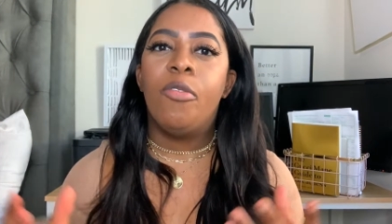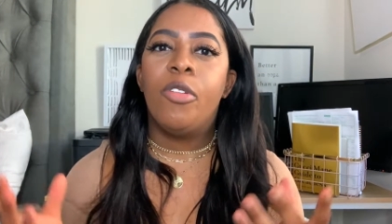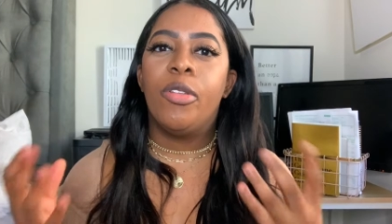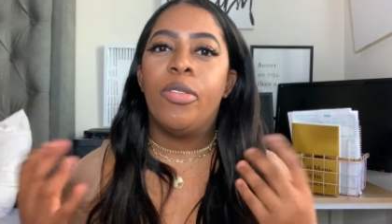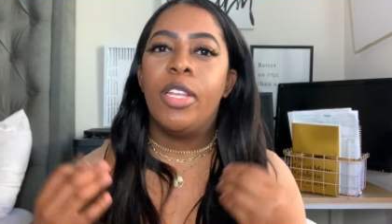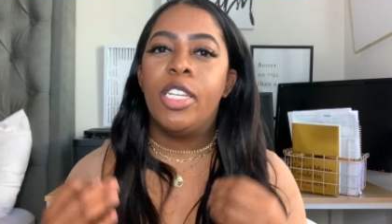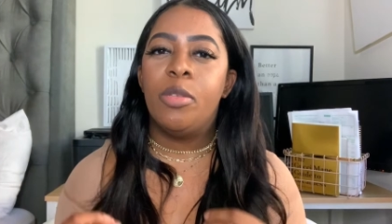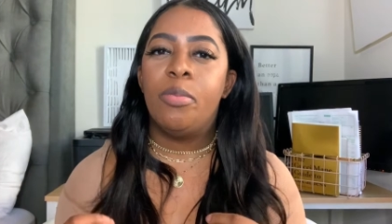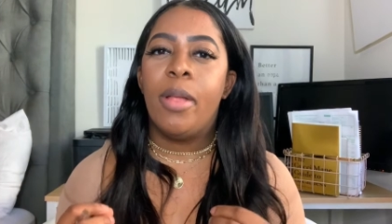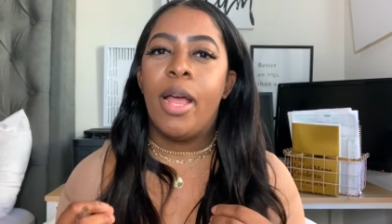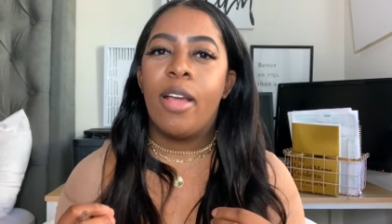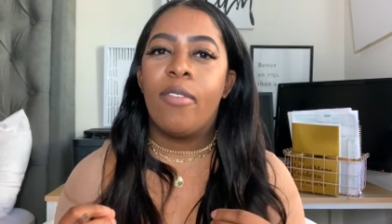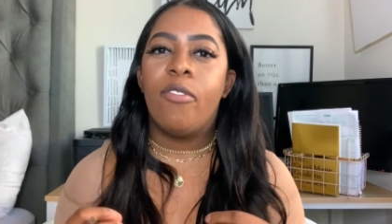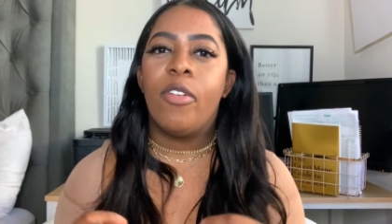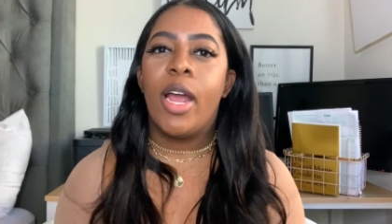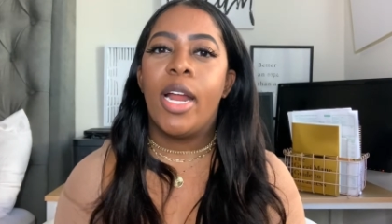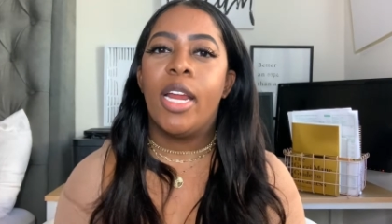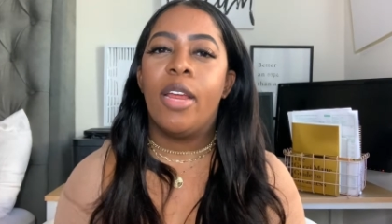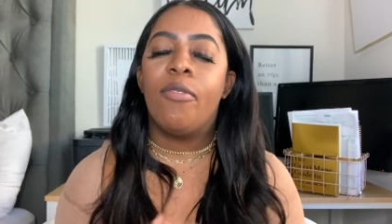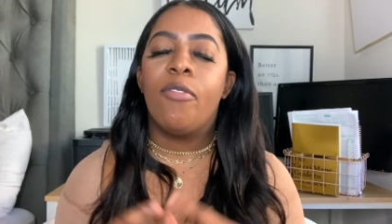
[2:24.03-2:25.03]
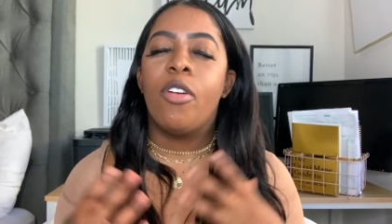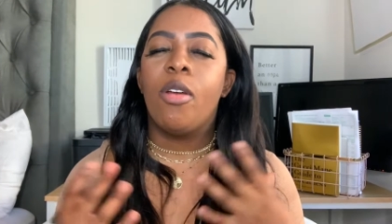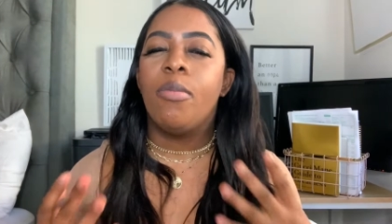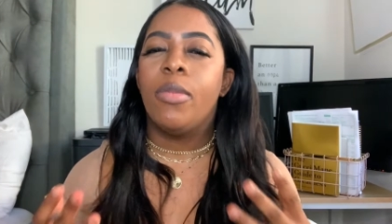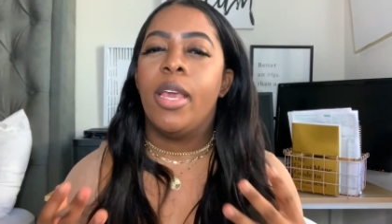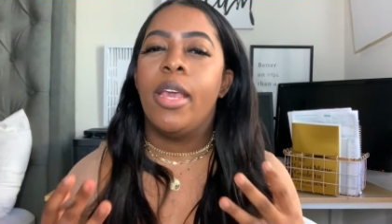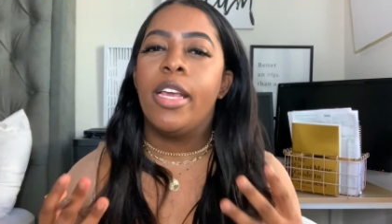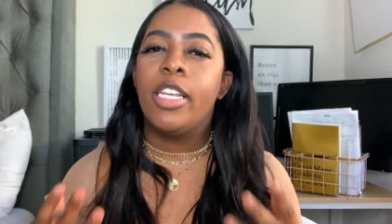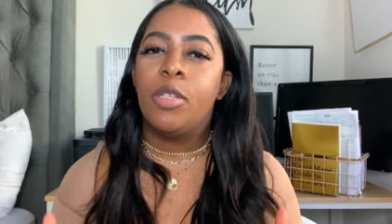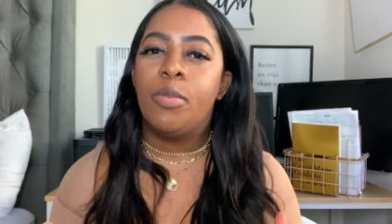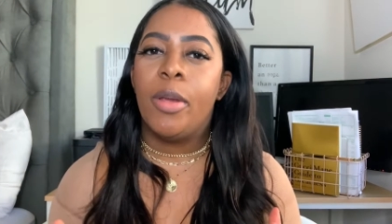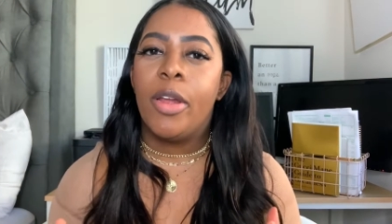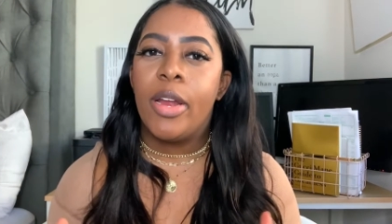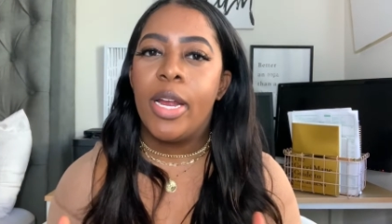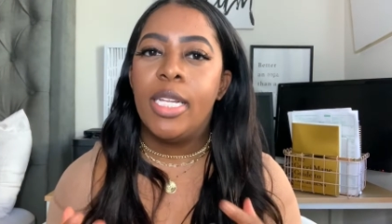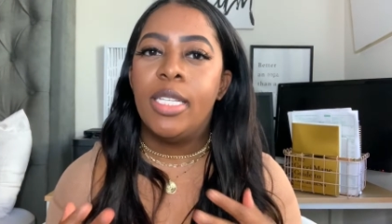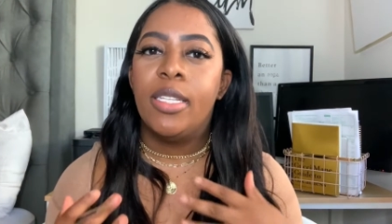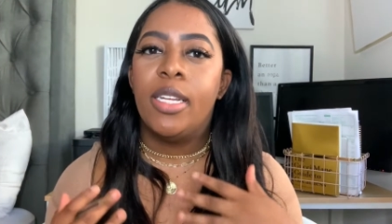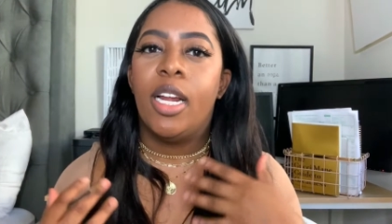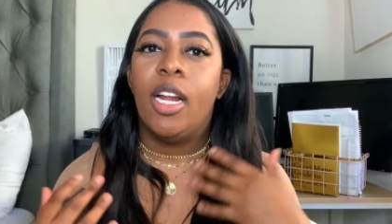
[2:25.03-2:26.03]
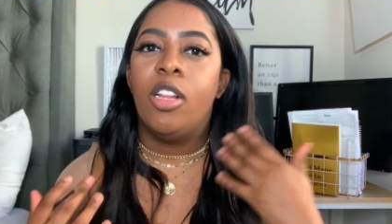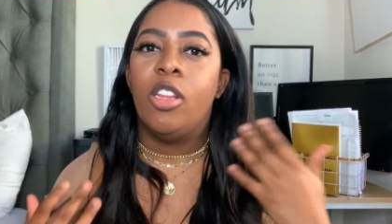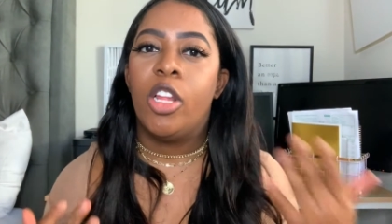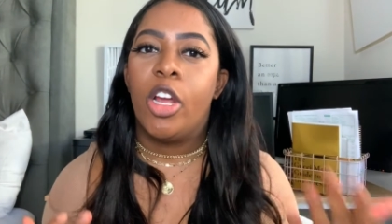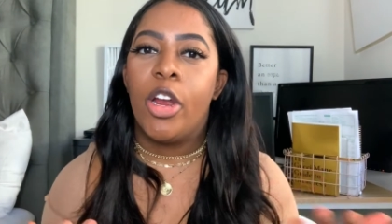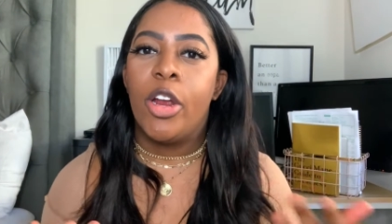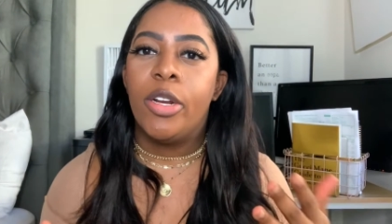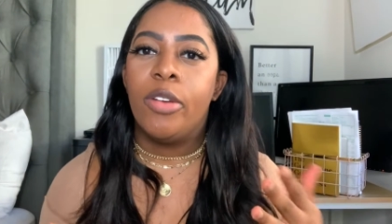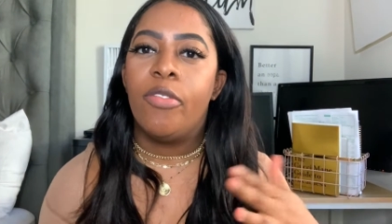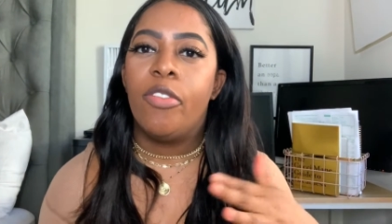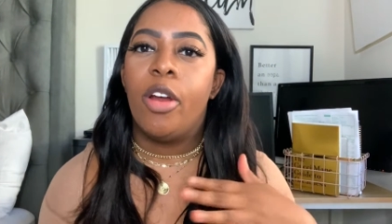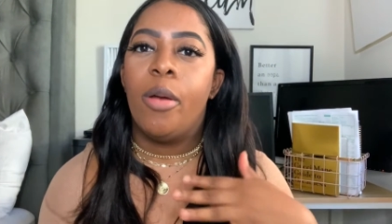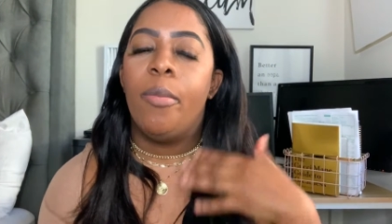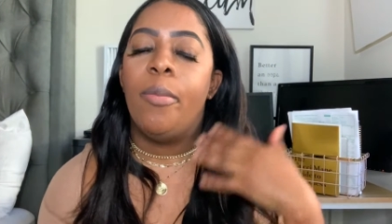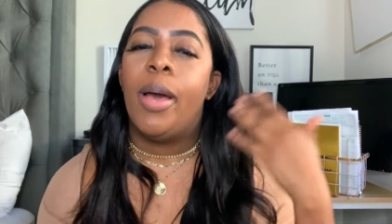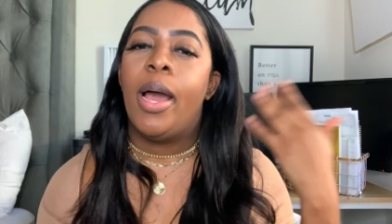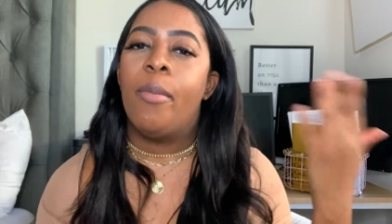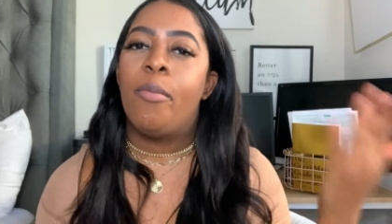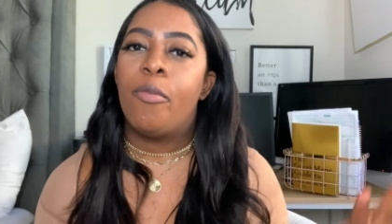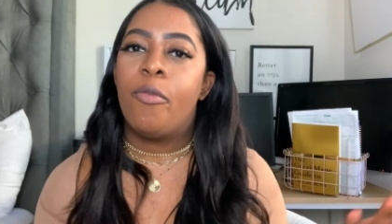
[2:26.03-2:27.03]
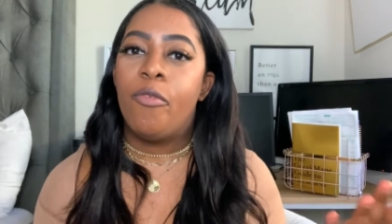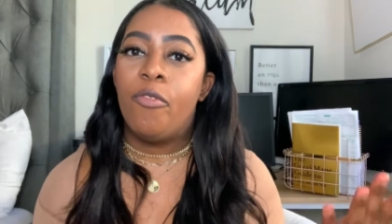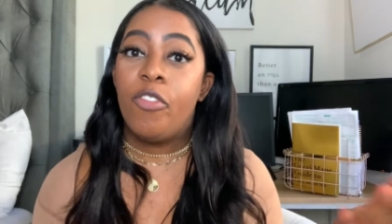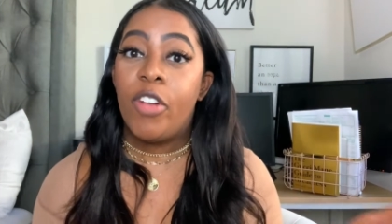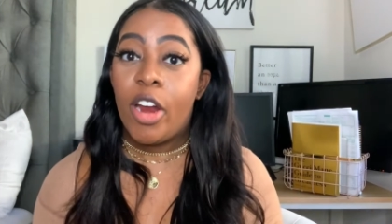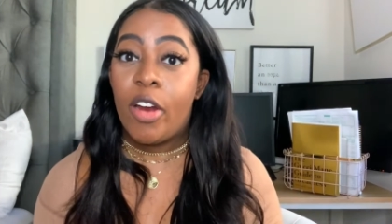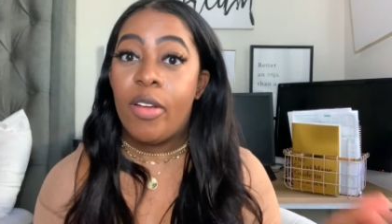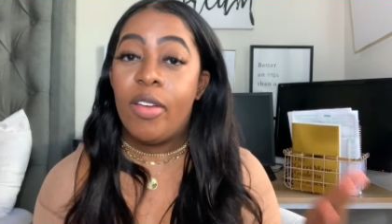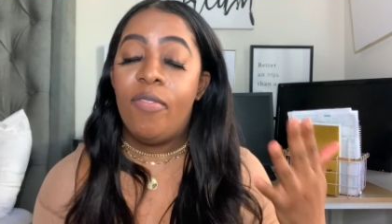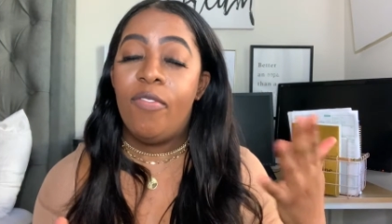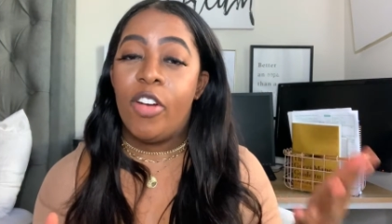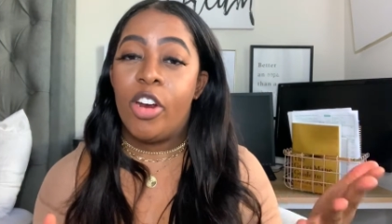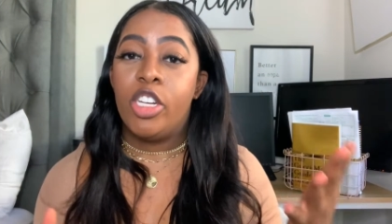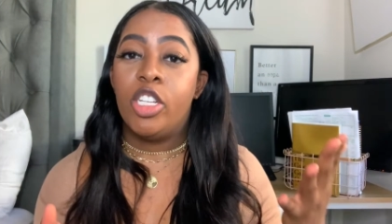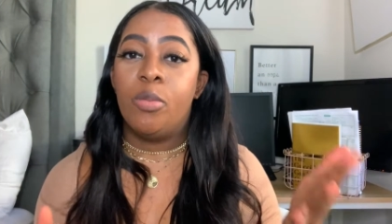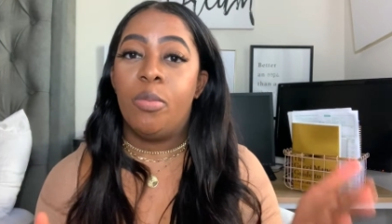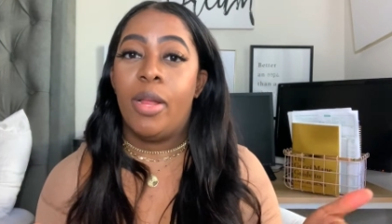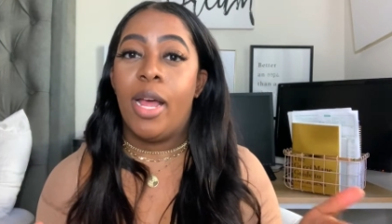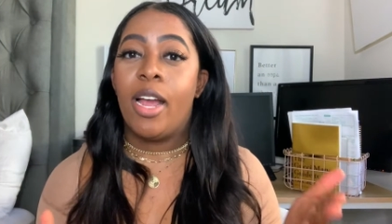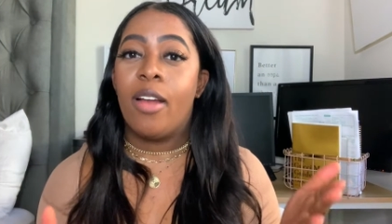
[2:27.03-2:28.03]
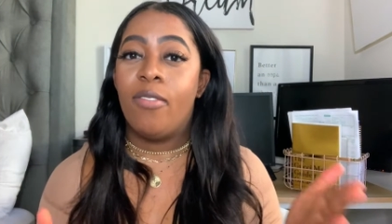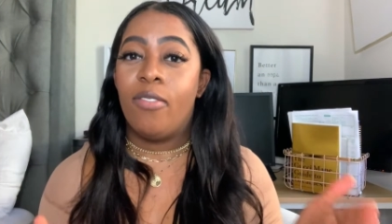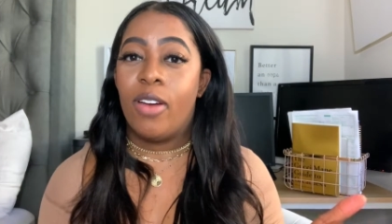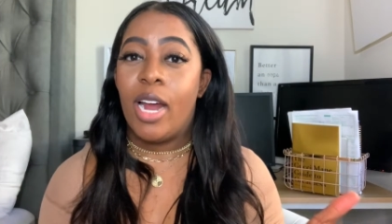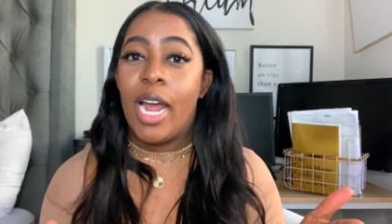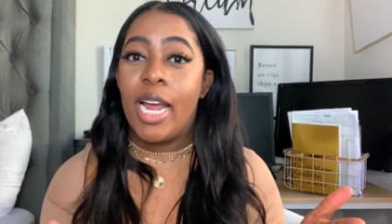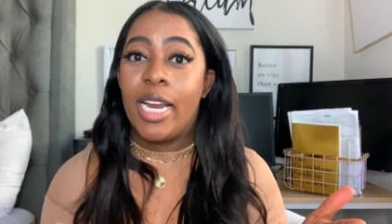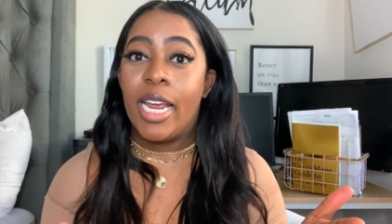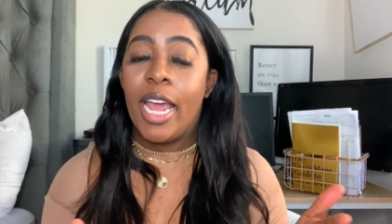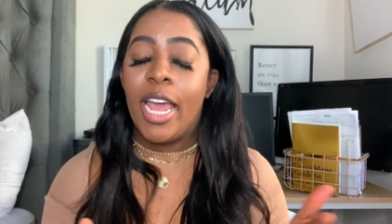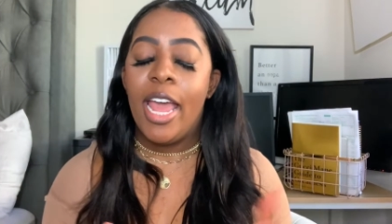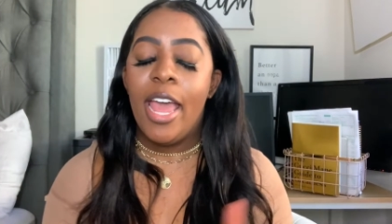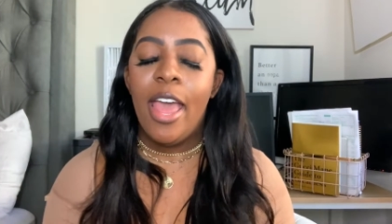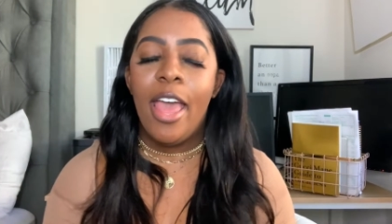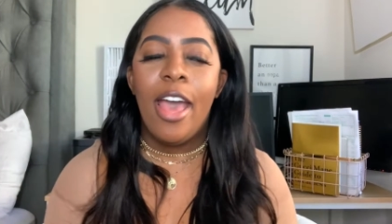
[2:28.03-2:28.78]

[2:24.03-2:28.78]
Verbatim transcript: for this black friday from the experience that i learned from my very first Black Friday.